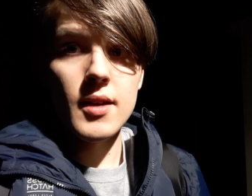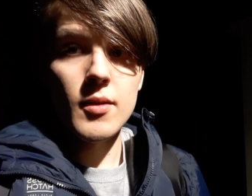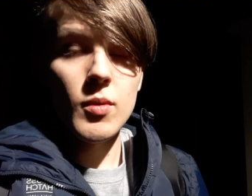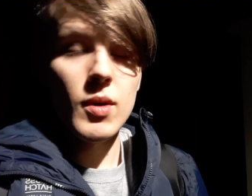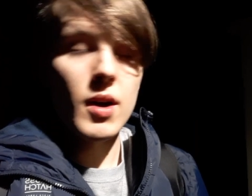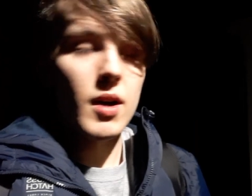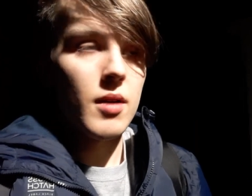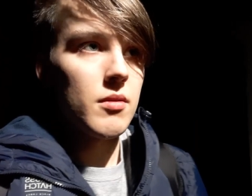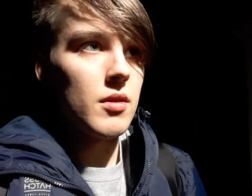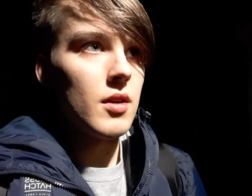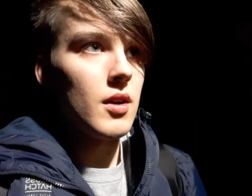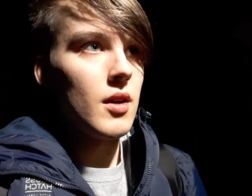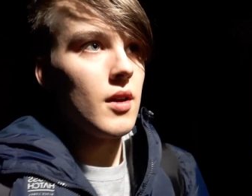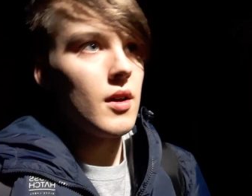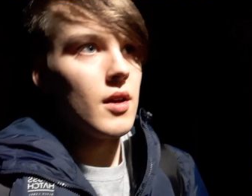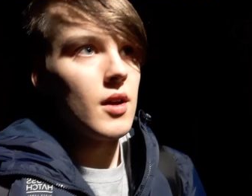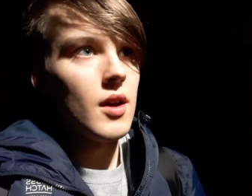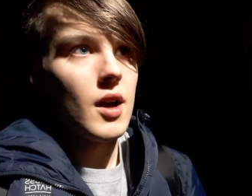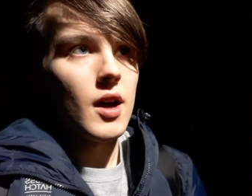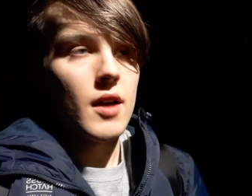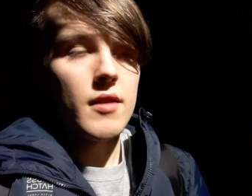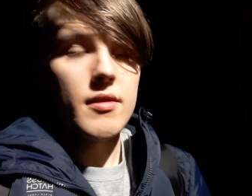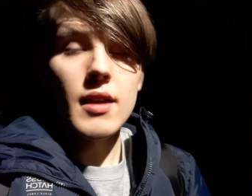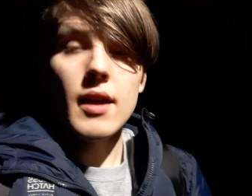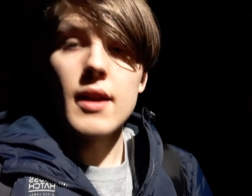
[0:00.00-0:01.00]
Well,
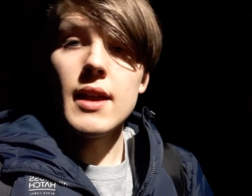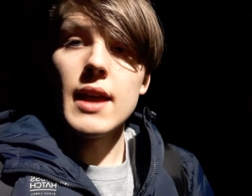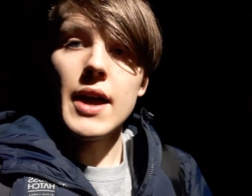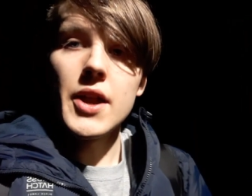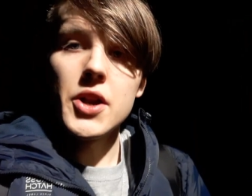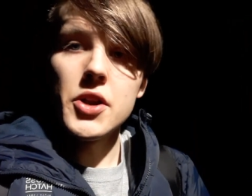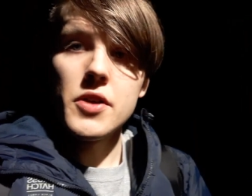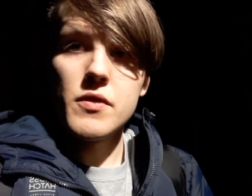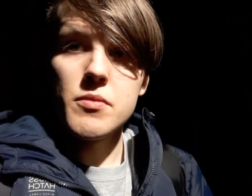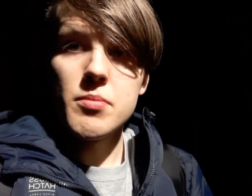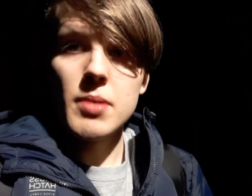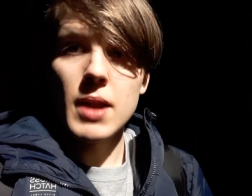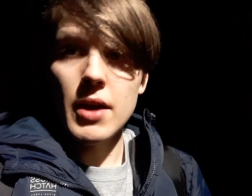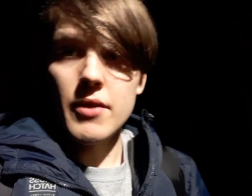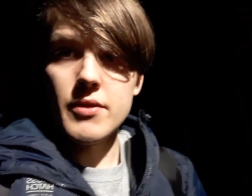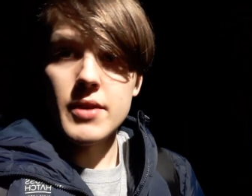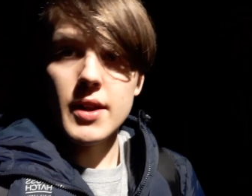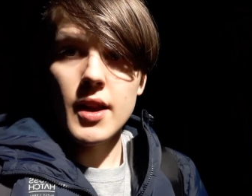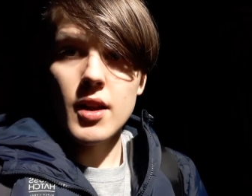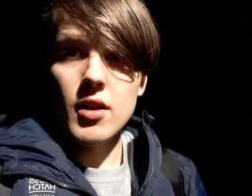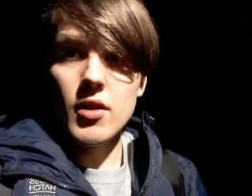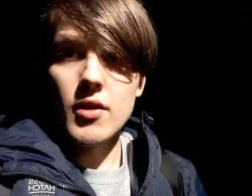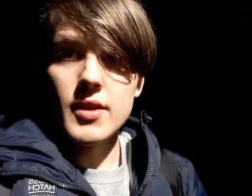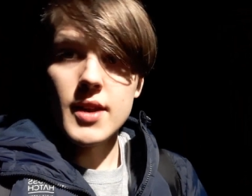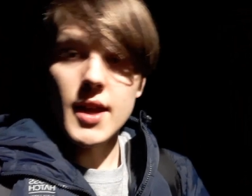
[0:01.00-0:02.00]
I say yet another player on
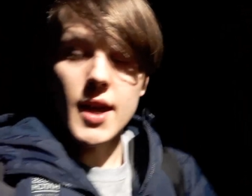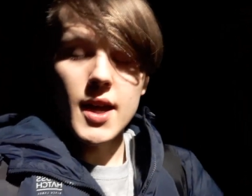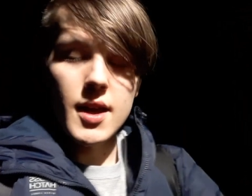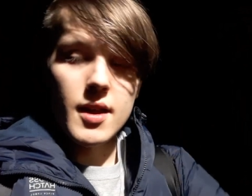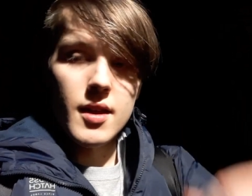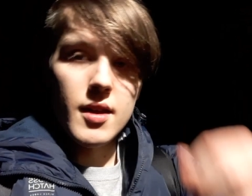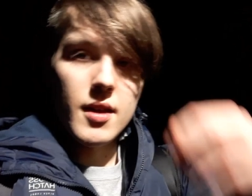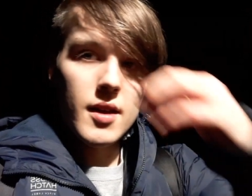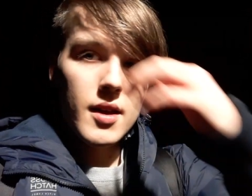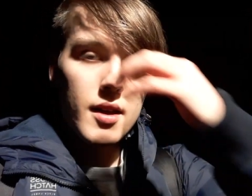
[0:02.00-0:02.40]
deadline day.